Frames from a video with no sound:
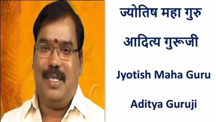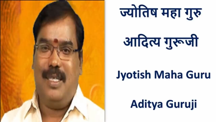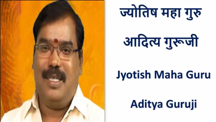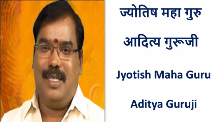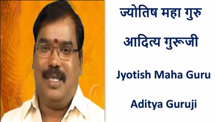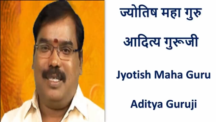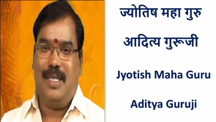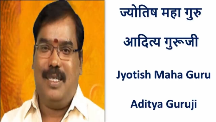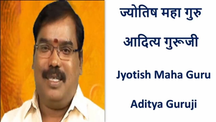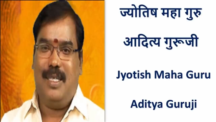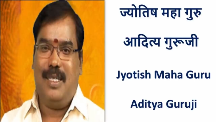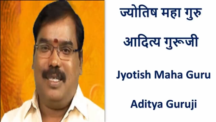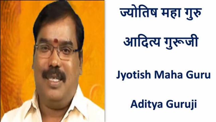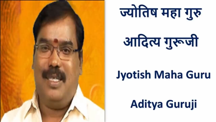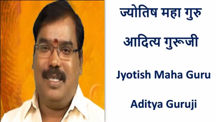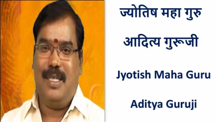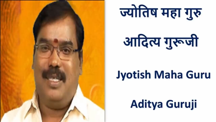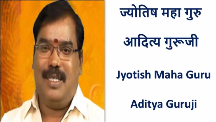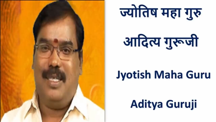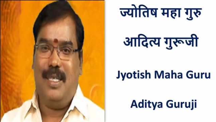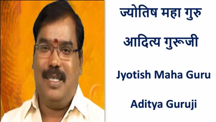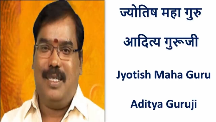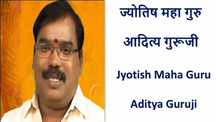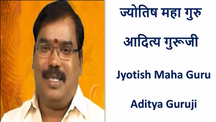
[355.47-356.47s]

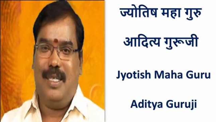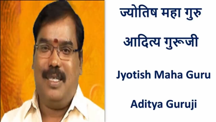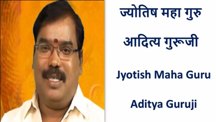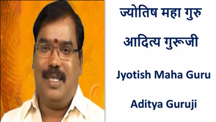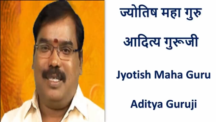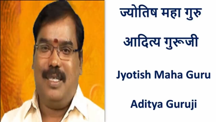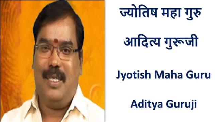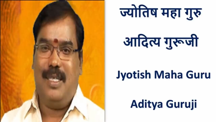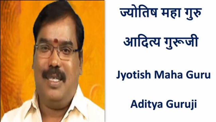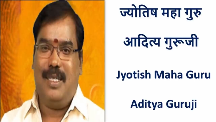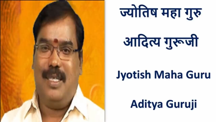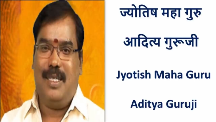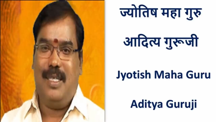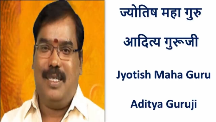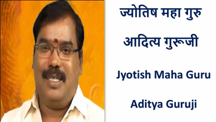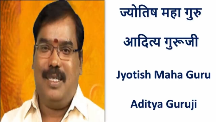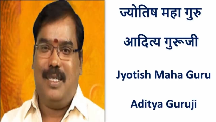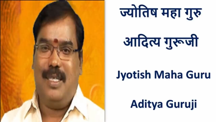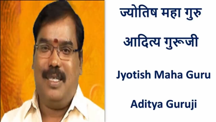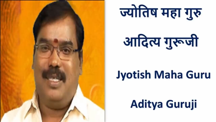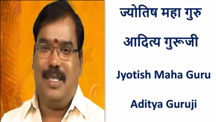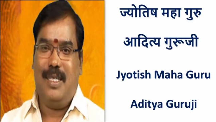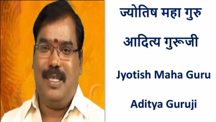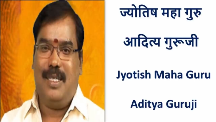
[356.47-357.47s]

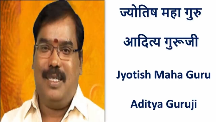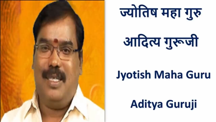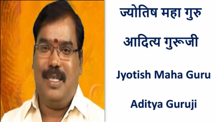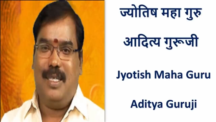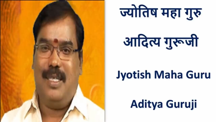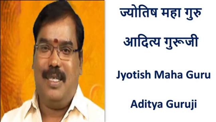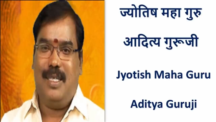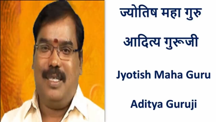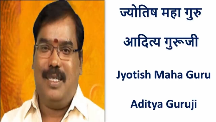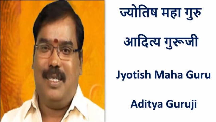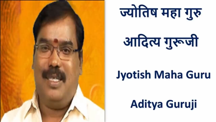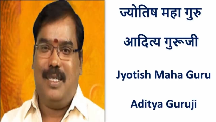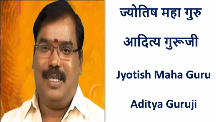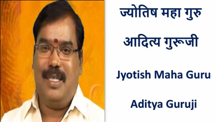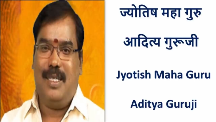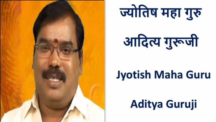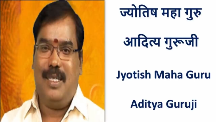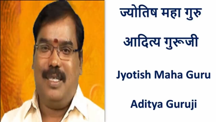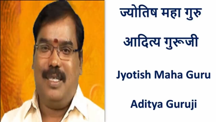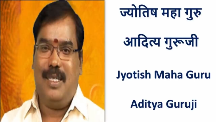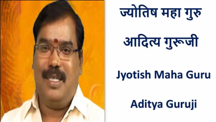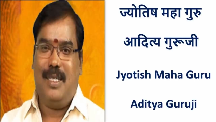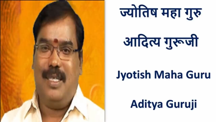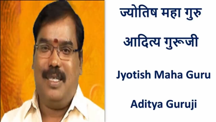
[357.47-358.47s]

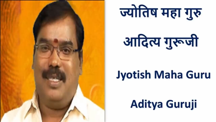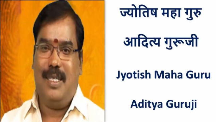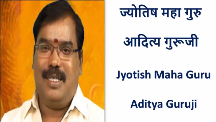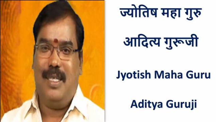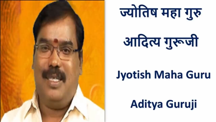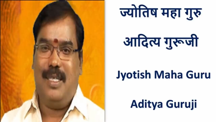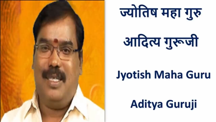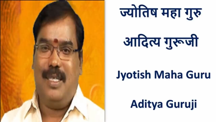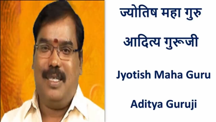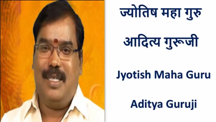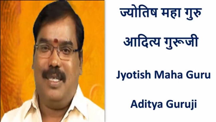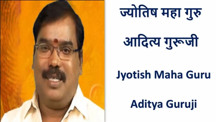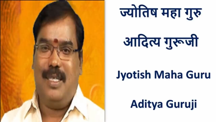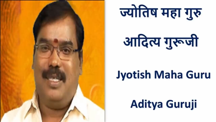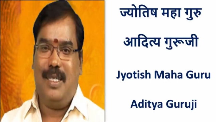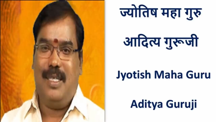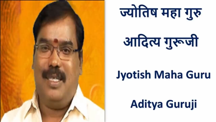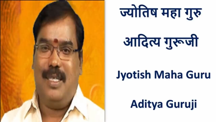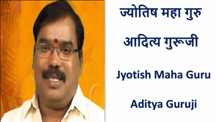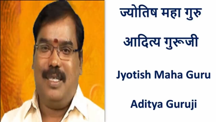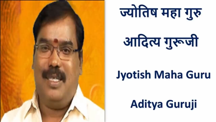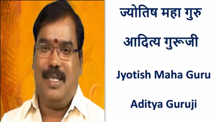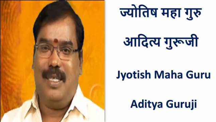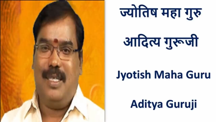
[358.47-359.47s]

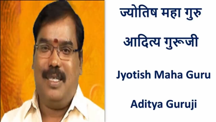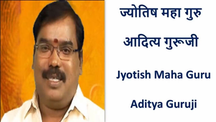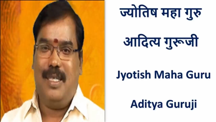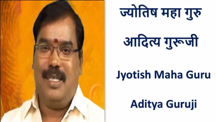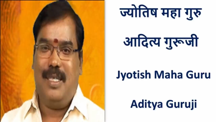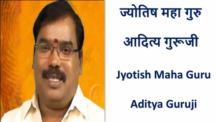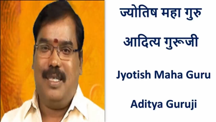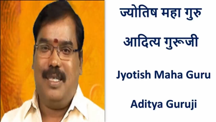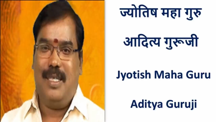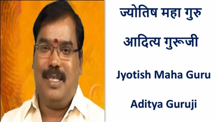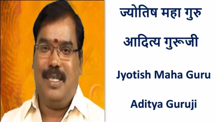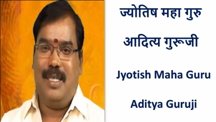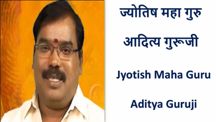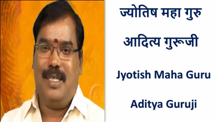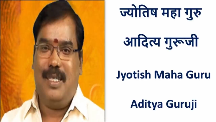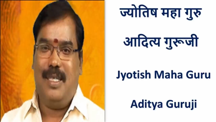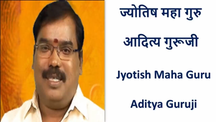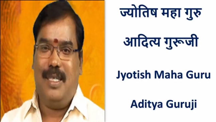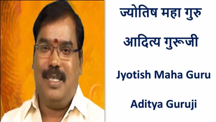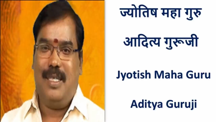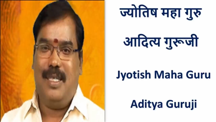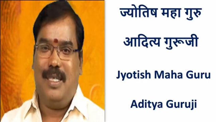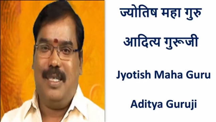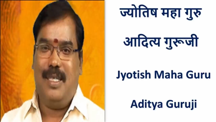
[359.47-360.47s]

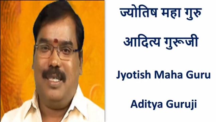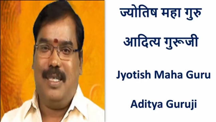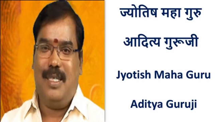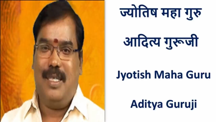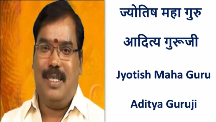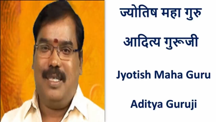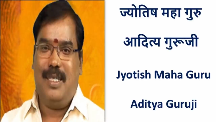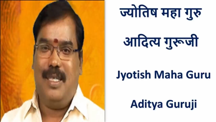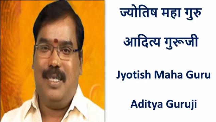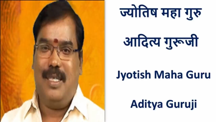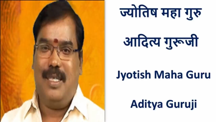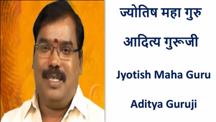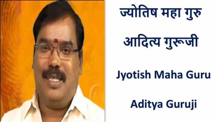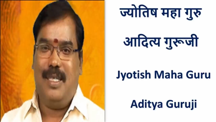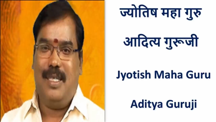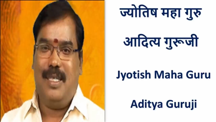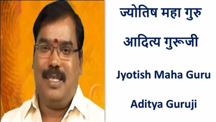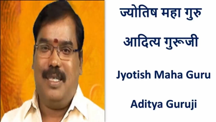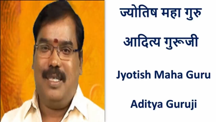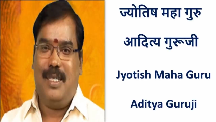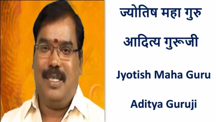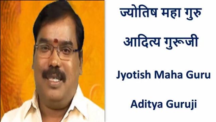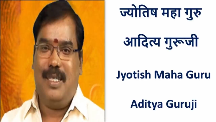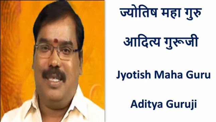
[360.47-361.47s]

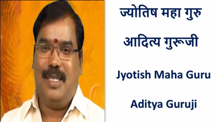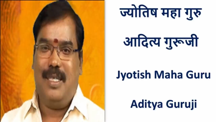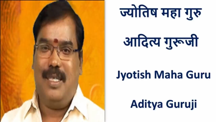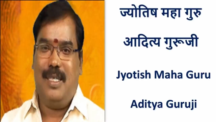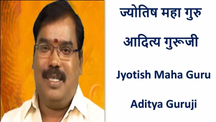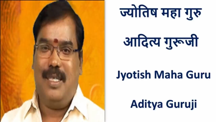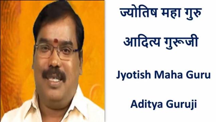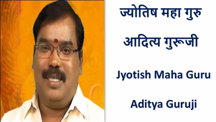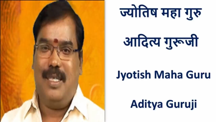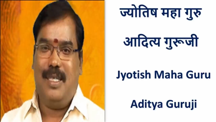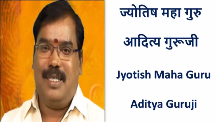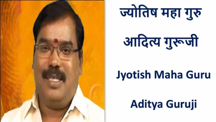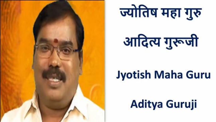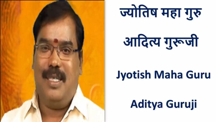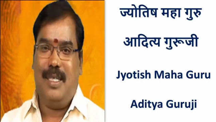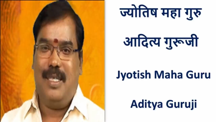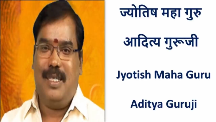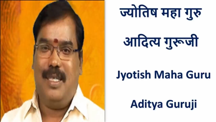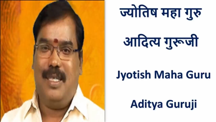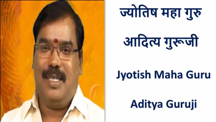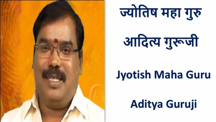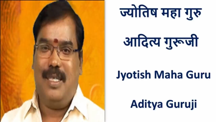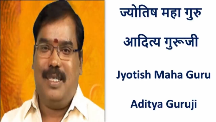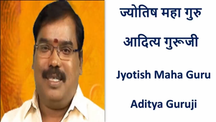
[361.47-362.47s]

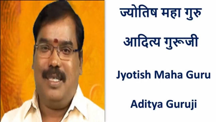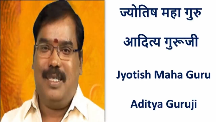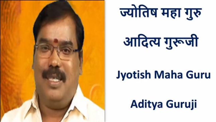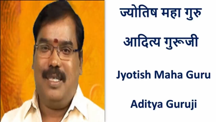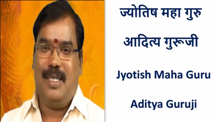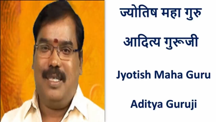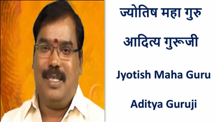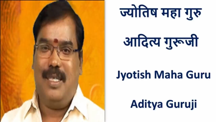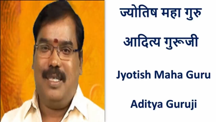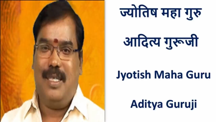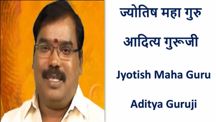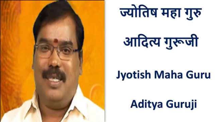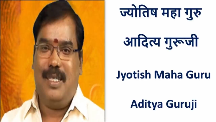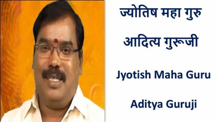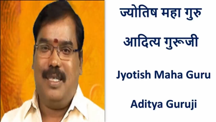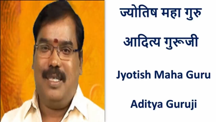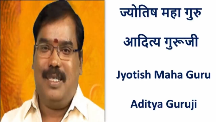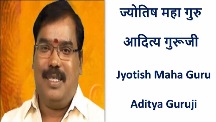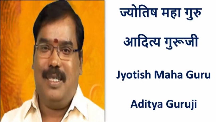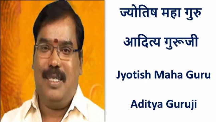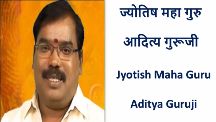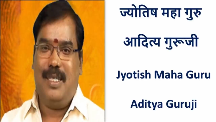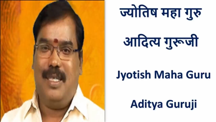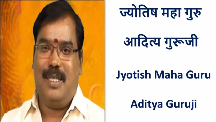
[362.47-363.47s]
The face doesn't move, so there is nothing to read.